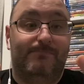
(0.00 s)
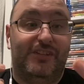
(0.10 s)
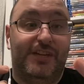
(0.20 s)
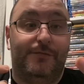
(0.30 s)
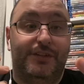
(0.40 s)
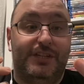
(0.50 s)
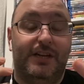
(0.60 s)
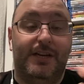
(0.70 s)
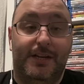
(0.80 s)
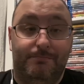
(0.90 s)
it's every
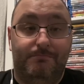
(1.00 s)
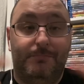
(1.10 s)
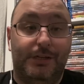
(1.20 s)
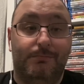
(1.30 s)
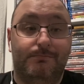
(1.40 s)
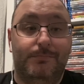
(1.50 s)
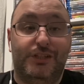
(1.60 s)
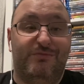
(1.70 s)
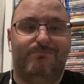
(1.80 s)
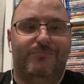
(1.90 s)
Sunday. So
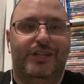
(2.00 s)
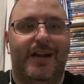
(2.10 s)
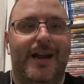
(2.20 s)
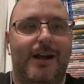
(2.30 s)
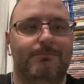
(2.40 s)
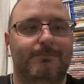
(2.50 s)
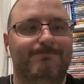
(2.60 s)
just check it out.